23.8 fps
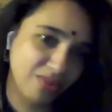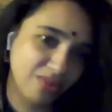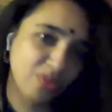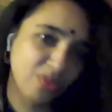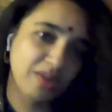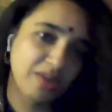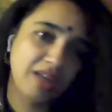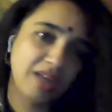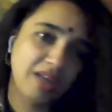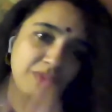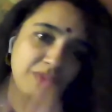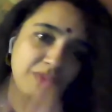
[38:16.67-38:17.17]

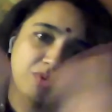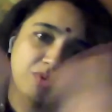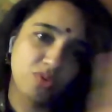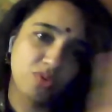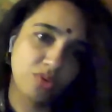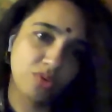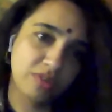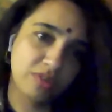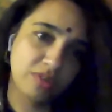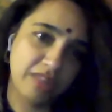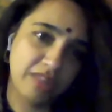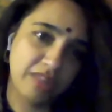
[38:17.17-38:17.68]
own
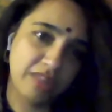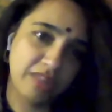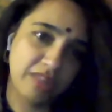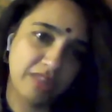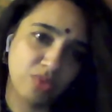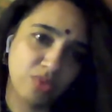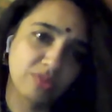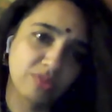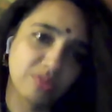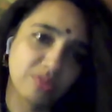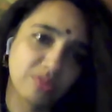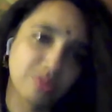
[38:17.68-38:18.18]
neighborhood, their
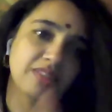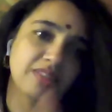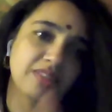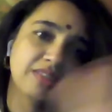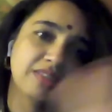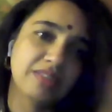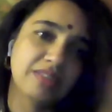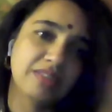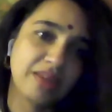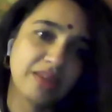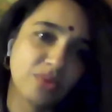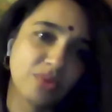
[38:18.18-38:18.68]
own city,
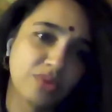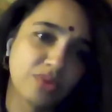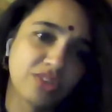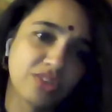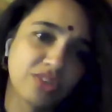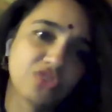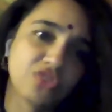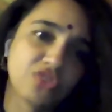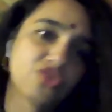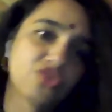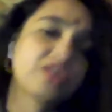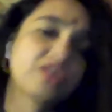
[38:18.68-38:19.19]
their own
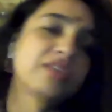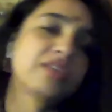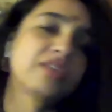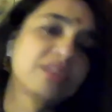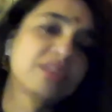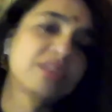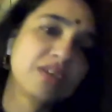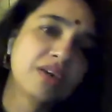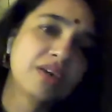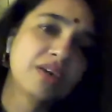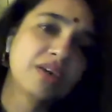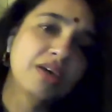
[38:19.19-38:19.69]
district.
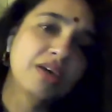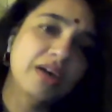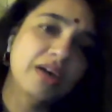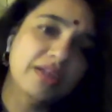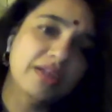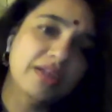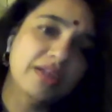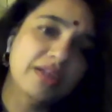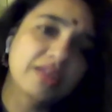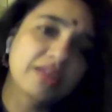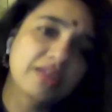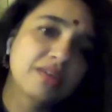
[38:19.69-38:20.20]
I
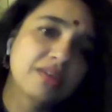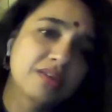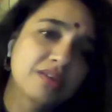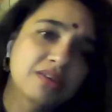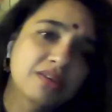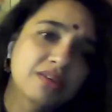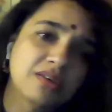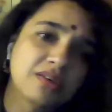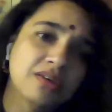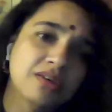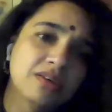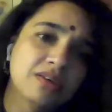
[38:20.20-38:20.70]
think
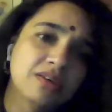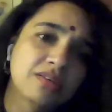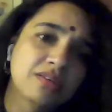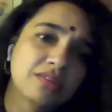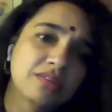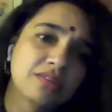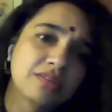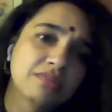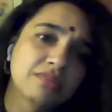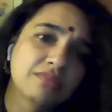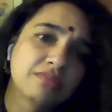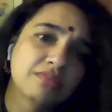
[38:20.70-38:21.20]
uh,
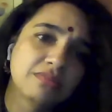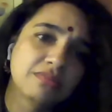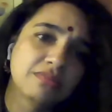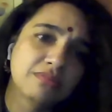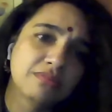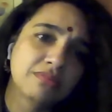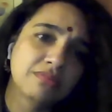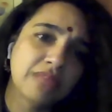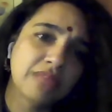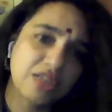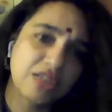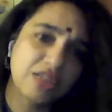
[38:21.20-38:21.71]

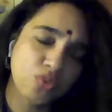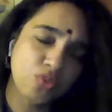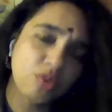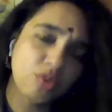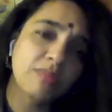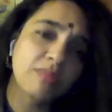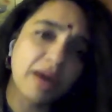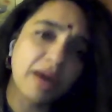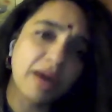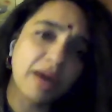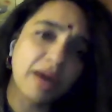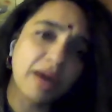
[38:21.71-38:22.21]
that's what
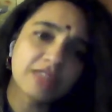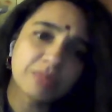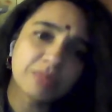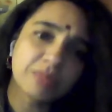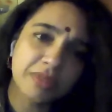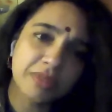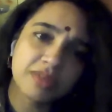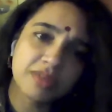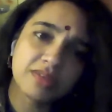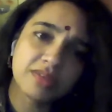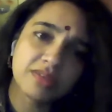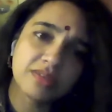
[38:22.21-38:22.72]
my
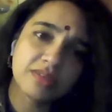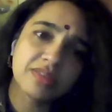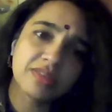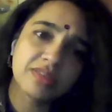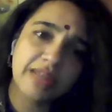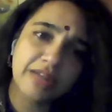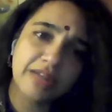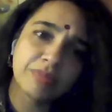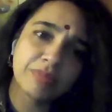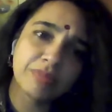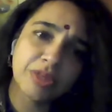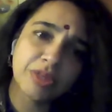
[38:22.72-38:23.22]
experiences
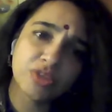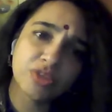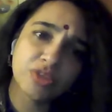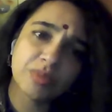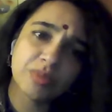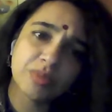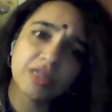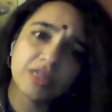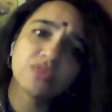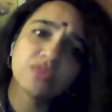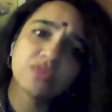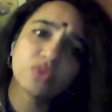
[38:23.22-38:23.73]
led me to
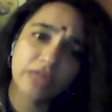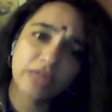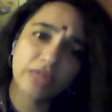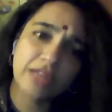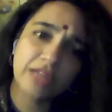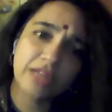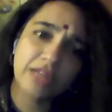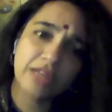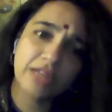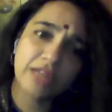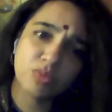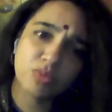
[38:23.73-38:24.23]
believe you'll
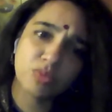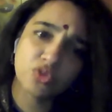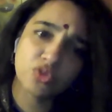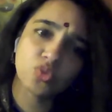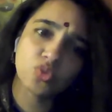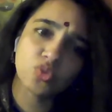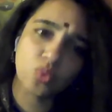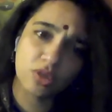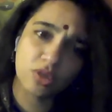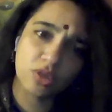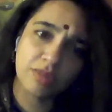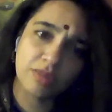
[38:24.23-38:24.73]
get the most
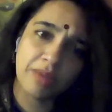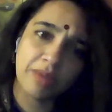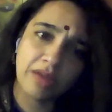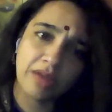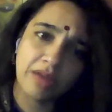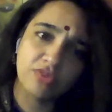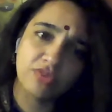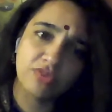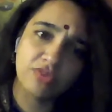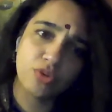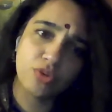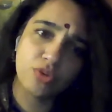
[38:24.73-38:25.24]
water bang
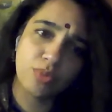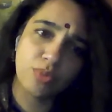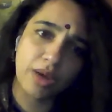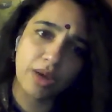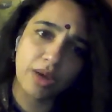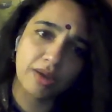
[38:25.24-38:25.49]
for your book.